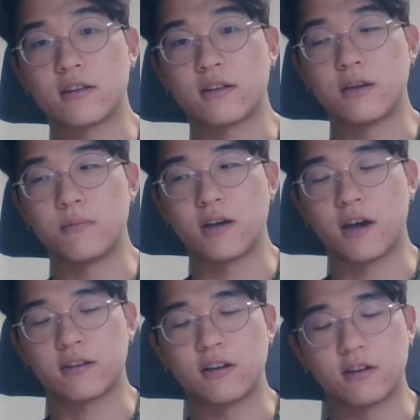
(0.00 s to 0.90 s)
Can be
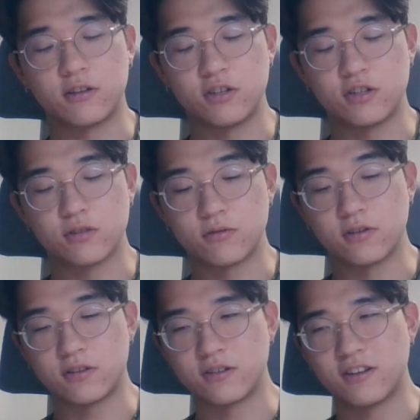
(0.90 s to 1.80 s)
act like a
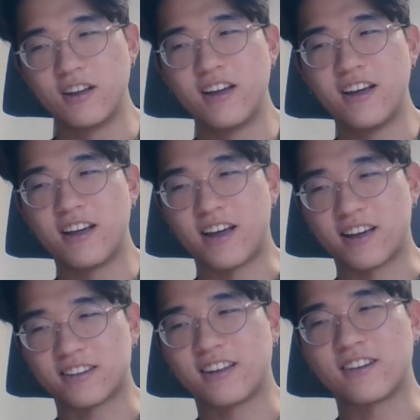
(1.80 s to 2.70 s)
degenerate,
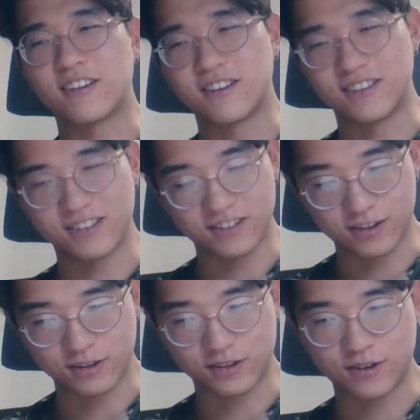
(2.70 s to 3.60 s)
act like a
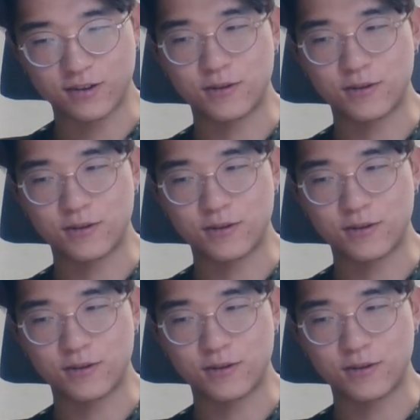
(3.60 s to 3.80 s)
conductor,